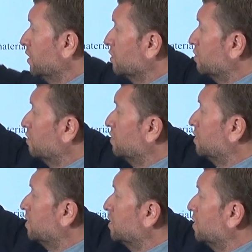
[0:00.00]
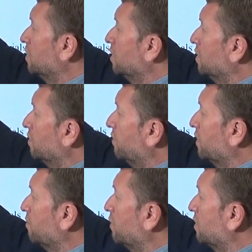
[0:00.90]
So this is the
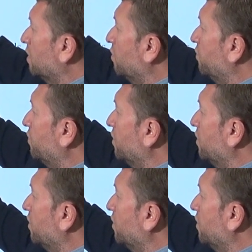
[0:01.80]
fundamental of